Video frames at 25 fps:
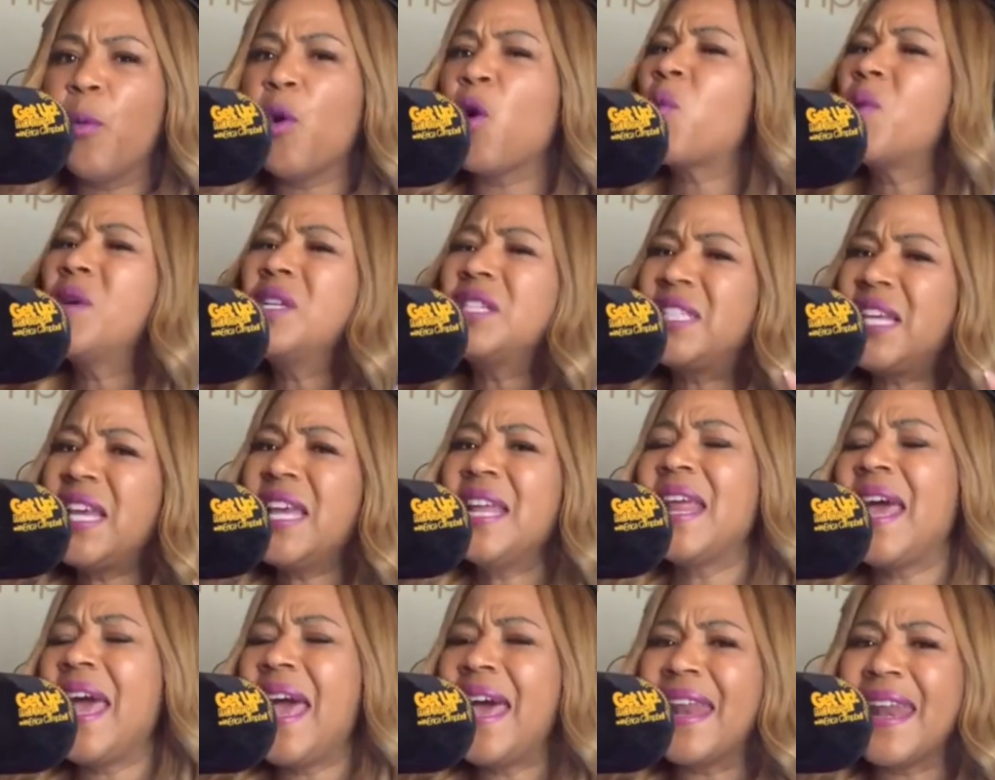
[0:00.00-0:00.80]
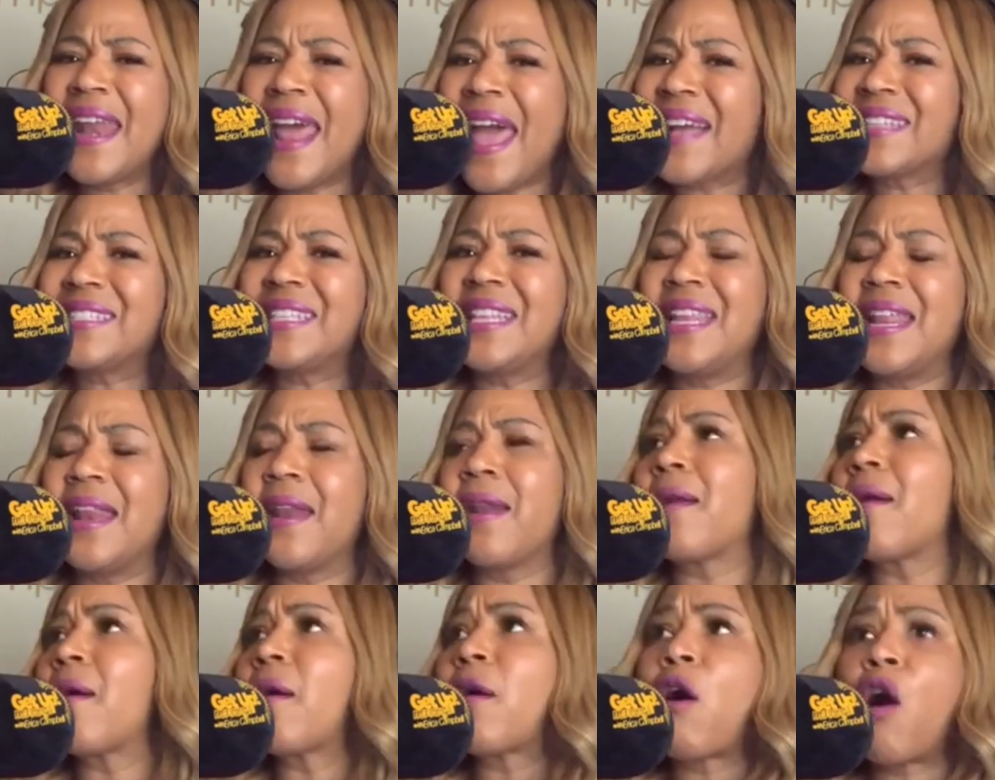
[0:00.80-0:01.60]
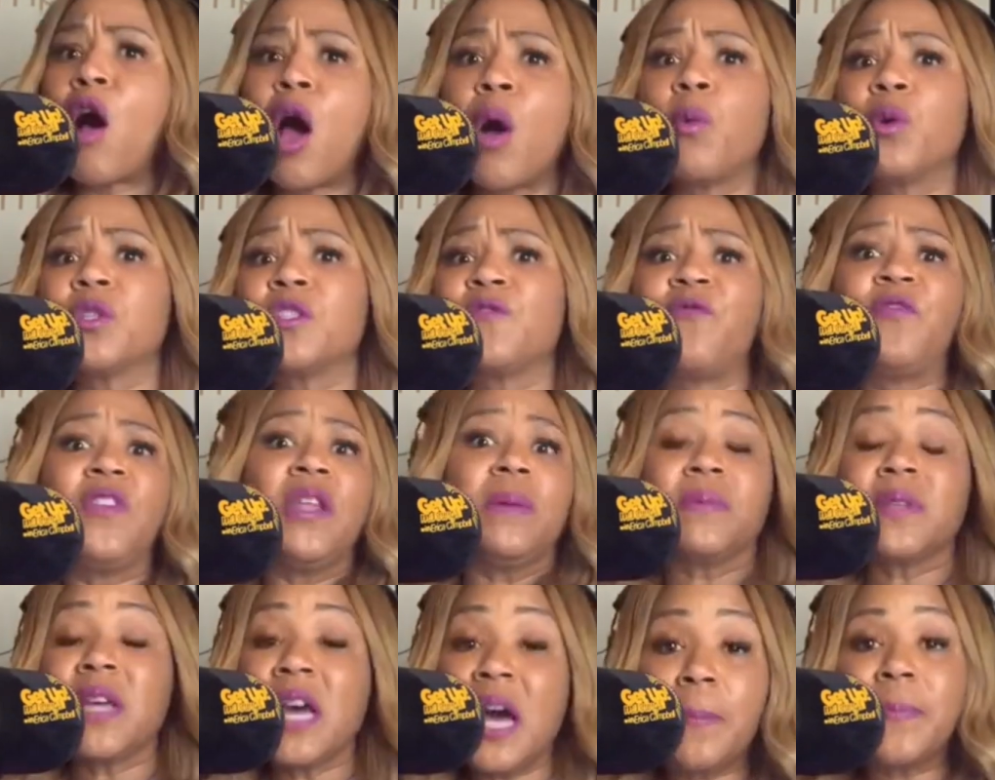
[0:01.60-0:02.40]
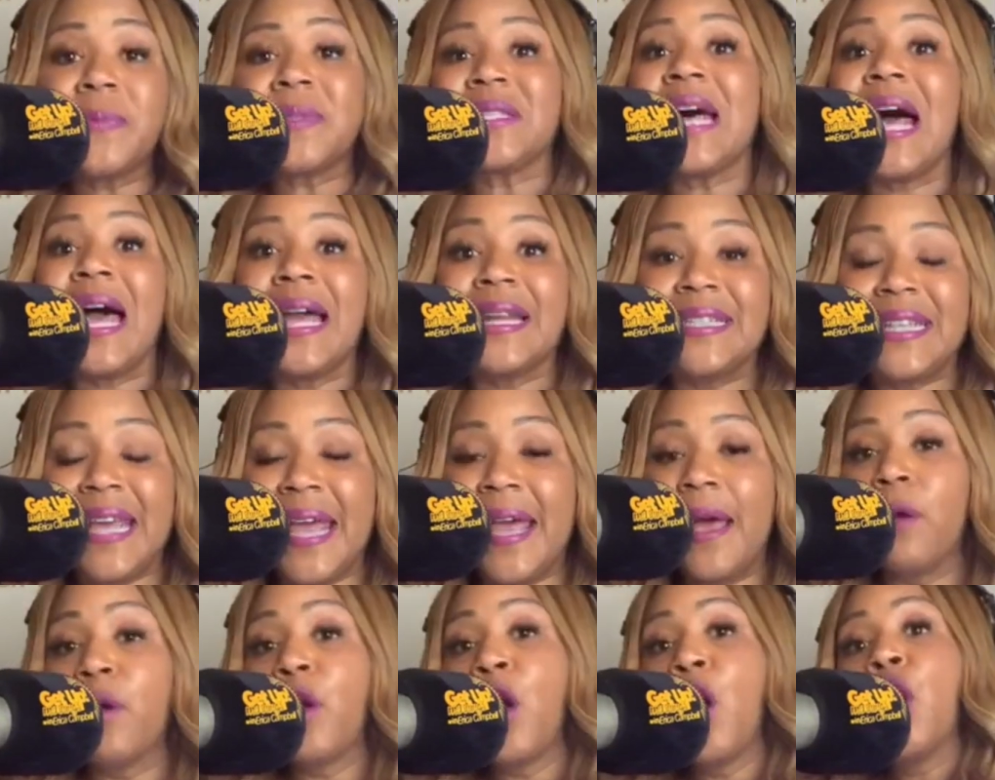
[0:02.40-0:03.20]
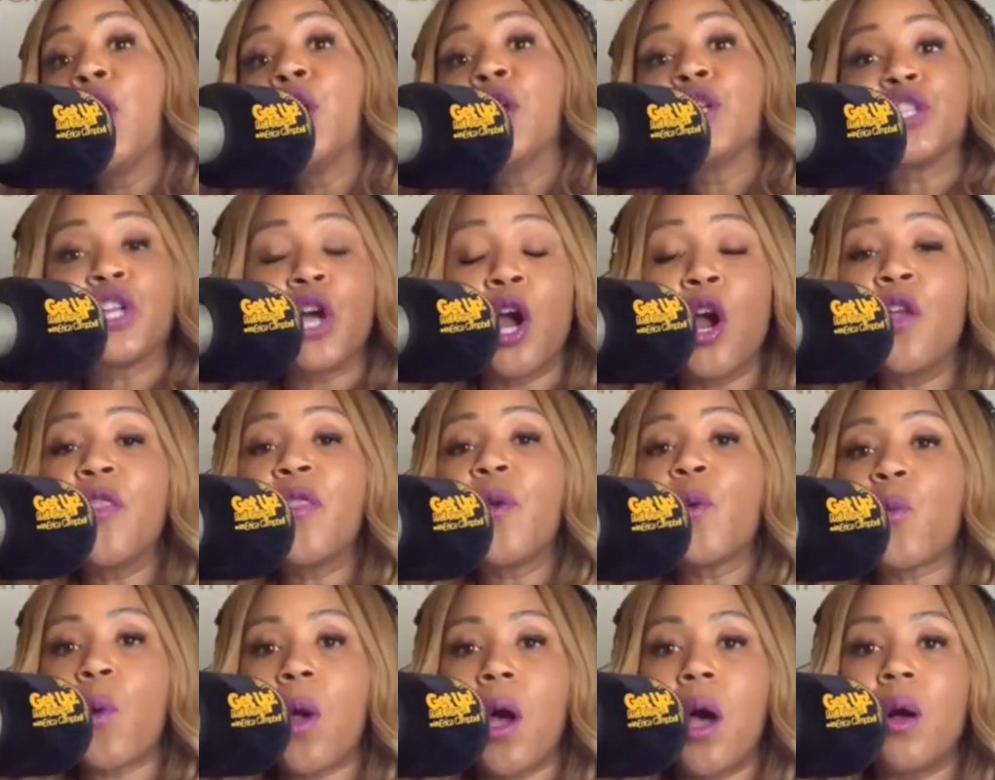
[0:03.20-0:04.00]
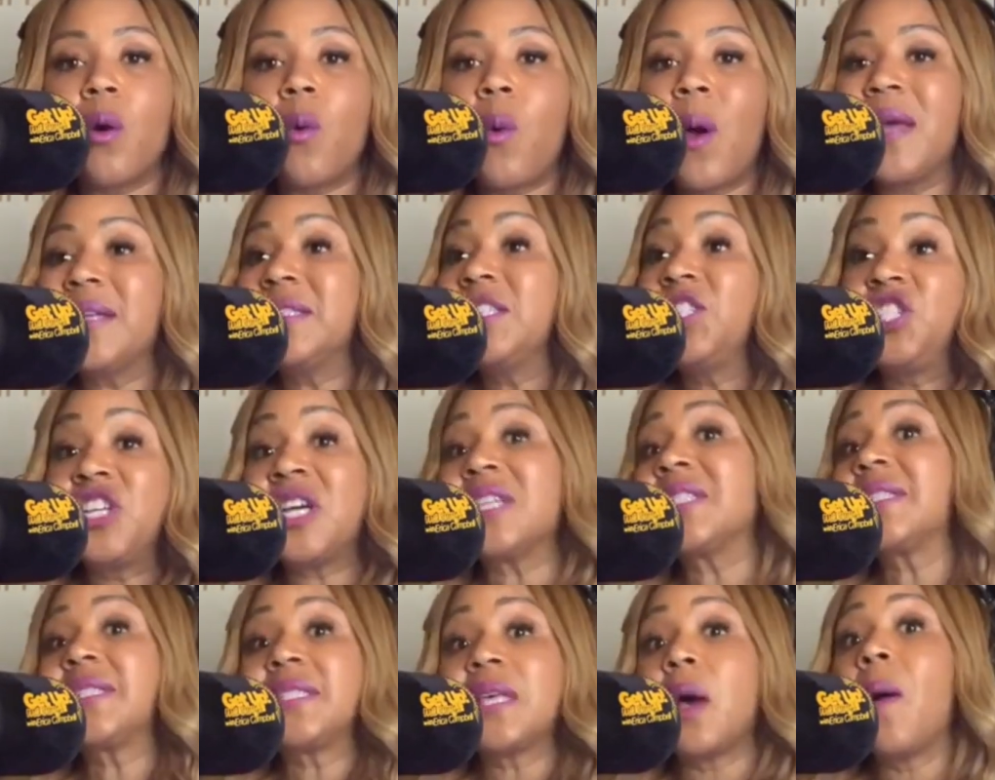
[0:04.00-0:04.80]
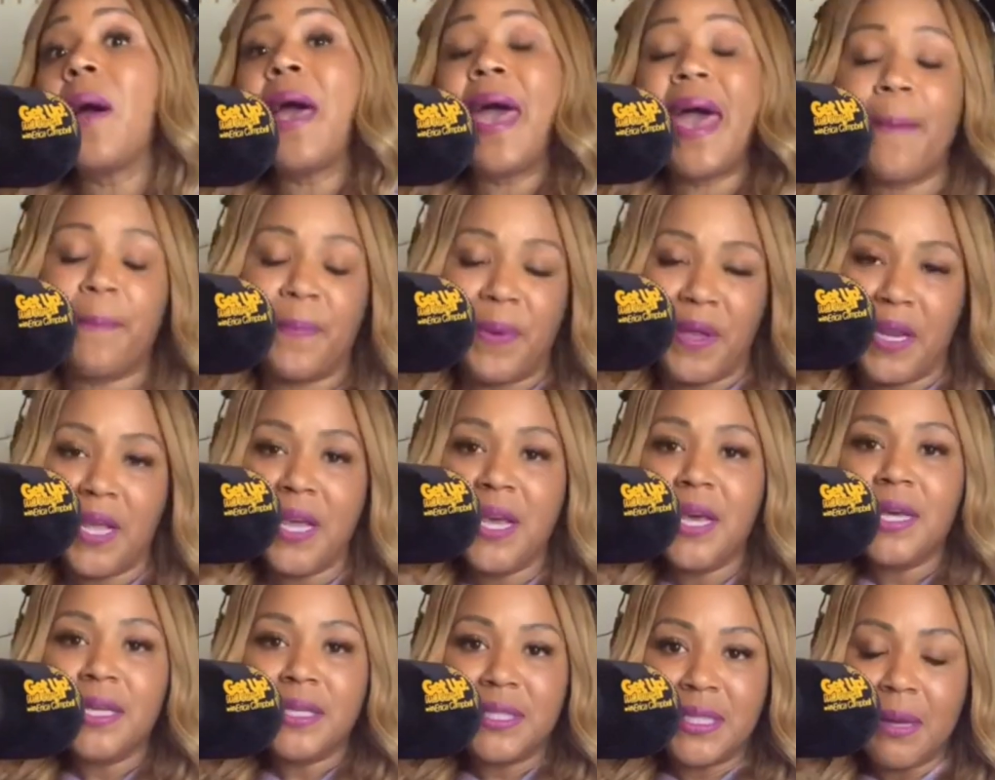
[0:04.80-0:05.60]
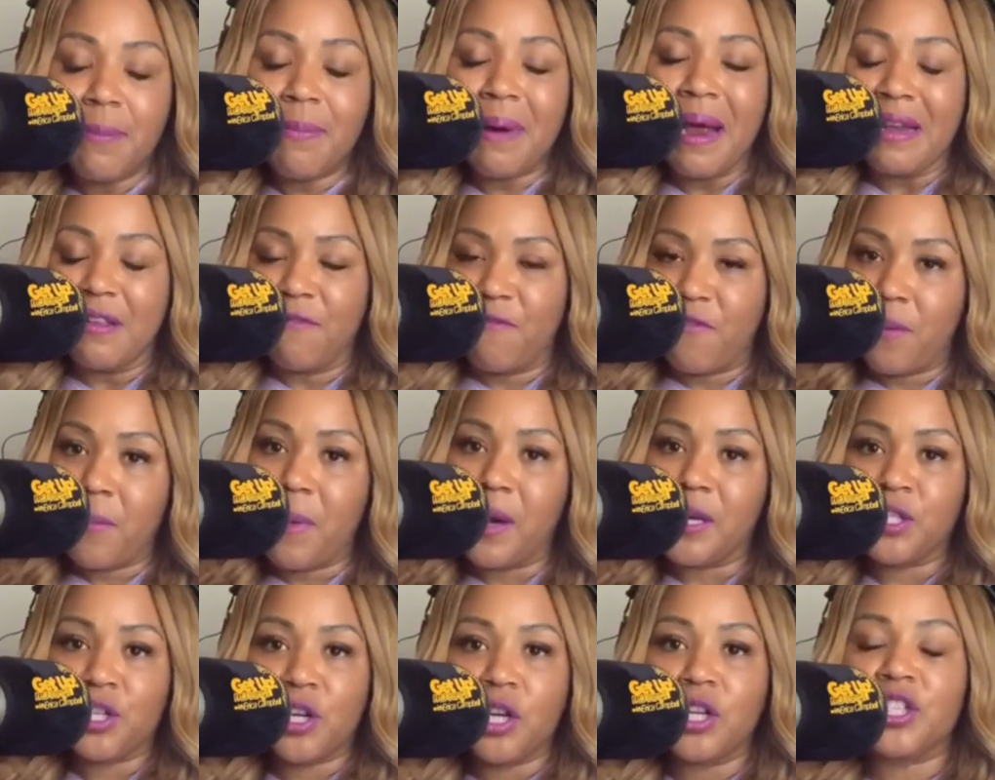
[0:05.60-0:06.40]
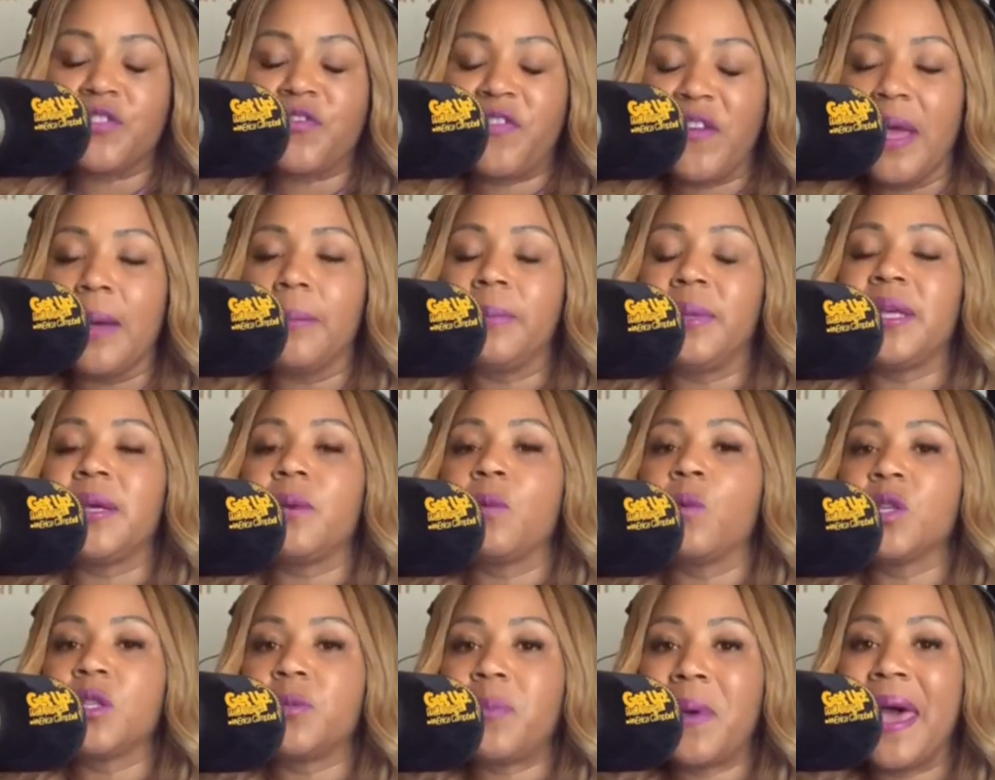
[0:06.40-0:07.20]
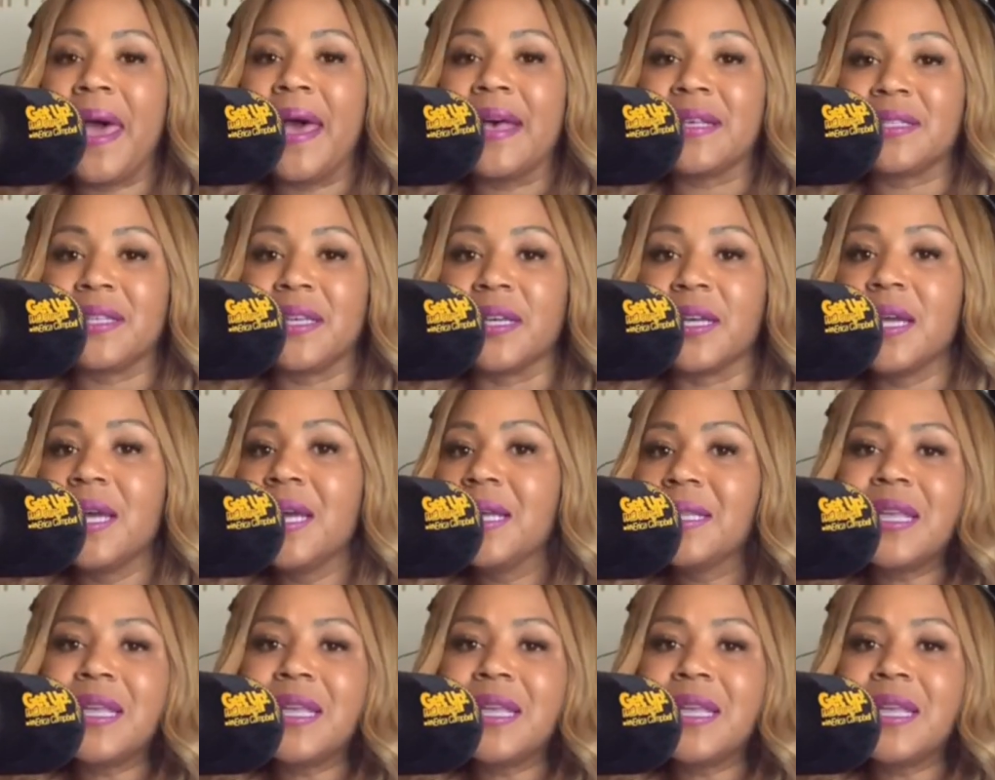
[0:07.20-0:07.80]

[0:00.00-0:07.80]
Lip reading: Or when Tina had an accident and her car was flipped upside down, turned the wrong way. Just so happened somebody from our church family was passing.